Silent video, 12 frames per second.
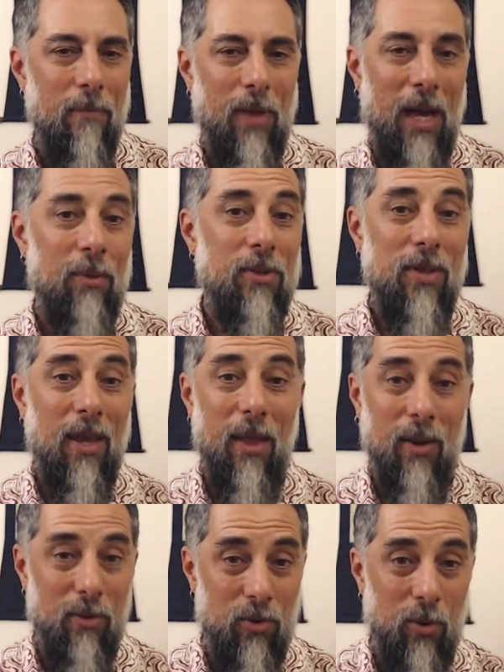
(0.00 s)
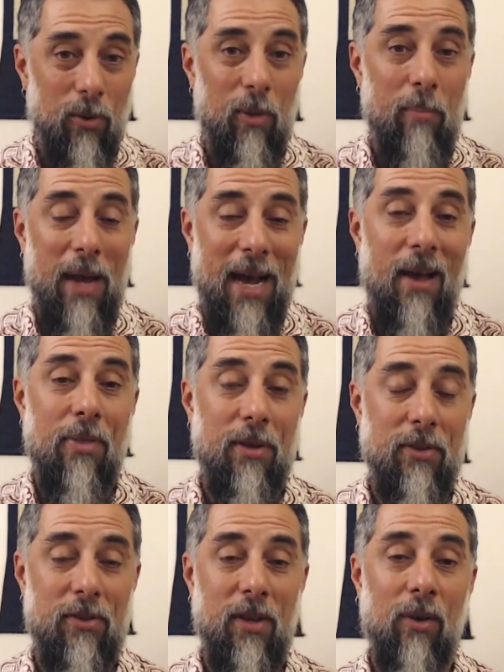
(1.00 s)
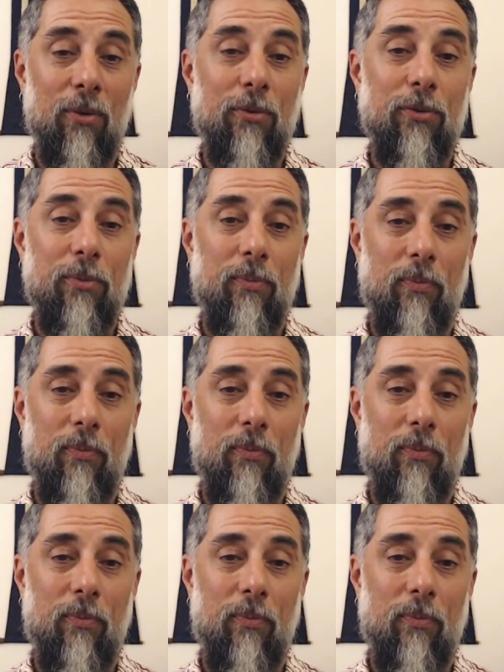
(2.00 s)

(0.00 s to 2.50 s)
I would say, like toward the path itself?